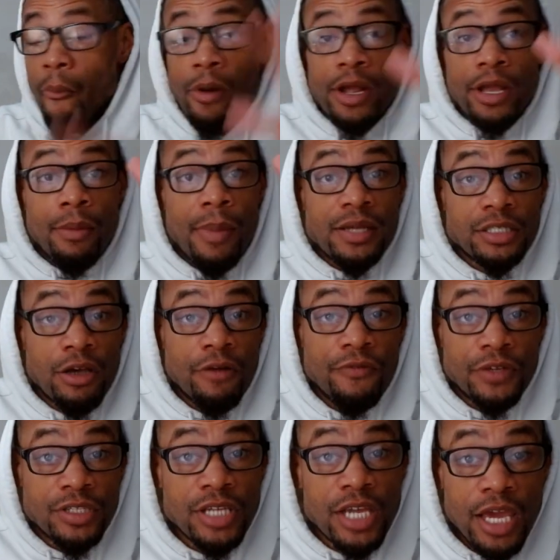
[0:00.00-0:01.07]
breaking my
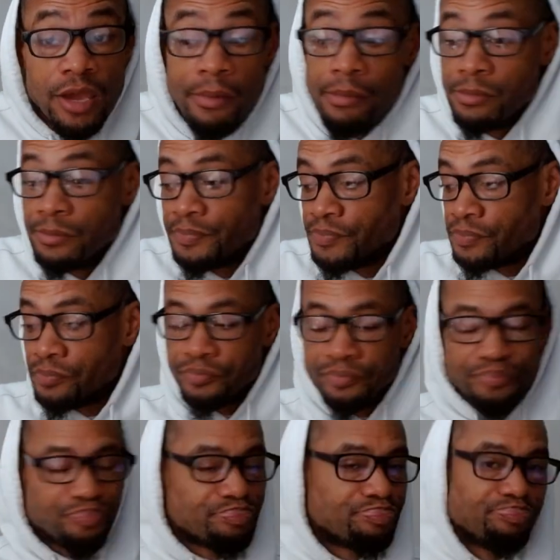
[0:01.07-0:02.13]
self-esteem.
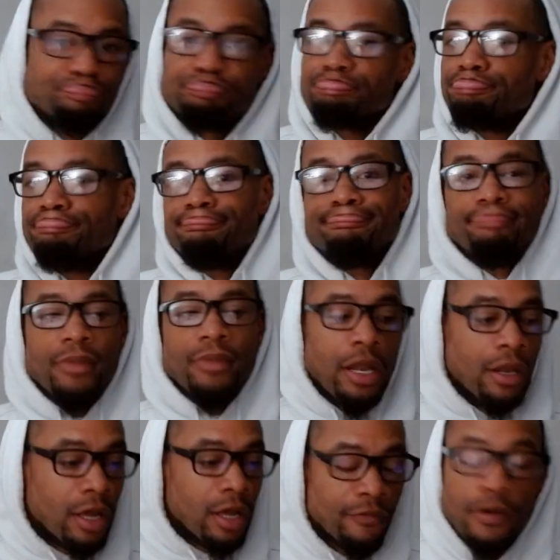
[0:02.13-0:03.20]
And
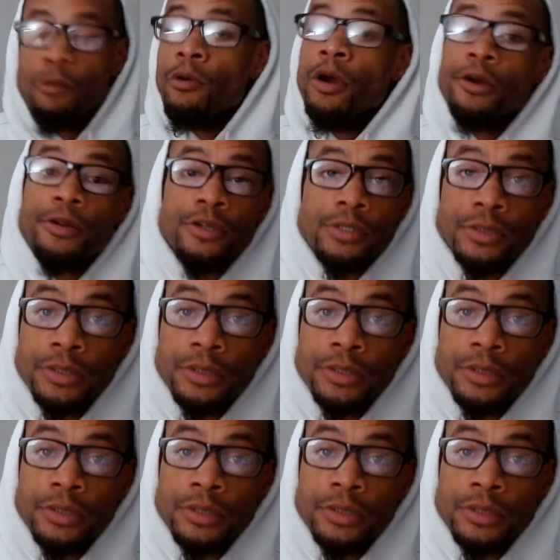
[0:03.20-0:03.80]
none of it worked.